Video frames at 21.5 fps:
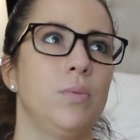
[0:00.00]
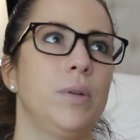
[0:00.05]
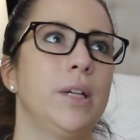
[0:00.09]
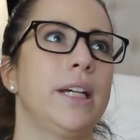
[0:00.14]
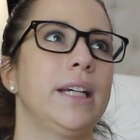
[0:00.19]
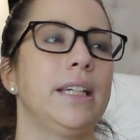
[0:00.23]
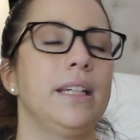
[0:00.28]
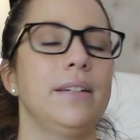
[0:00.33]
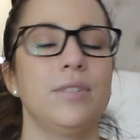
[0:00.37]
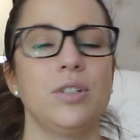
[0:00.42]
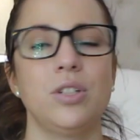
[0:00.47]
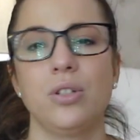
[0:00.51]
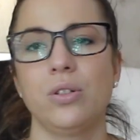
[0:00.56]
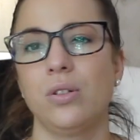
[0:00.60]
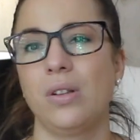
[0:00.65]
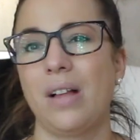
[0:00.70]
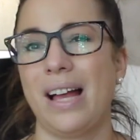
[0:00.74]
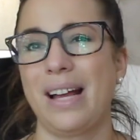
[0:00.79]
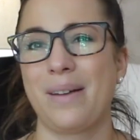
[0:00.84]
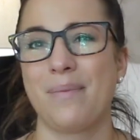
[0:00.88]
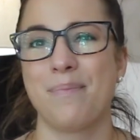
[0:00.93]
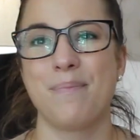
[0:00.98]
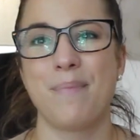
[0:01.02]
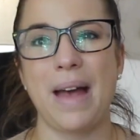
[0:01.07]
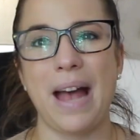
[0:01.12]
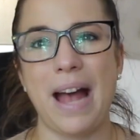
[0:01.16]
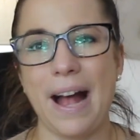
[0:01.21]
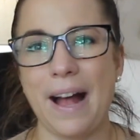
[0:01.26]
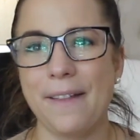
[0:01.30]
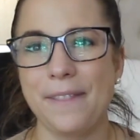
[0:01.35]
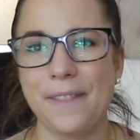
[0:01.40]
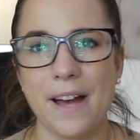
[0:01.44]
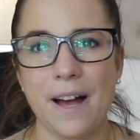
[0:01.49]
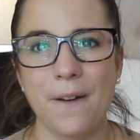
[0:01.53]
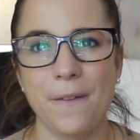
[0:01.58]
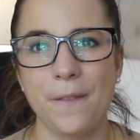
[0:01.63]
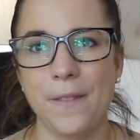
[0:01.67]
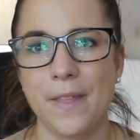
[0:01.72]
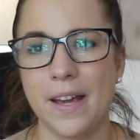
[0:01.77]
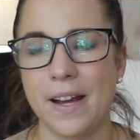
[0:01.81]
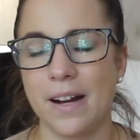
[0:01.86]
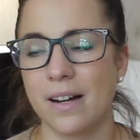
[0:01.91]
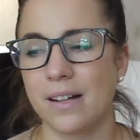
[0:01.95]
We can even do like math
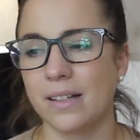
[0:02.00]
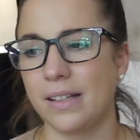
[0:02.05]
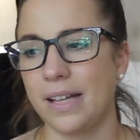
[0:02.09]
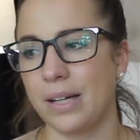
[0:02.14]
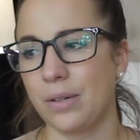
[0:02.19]
out there.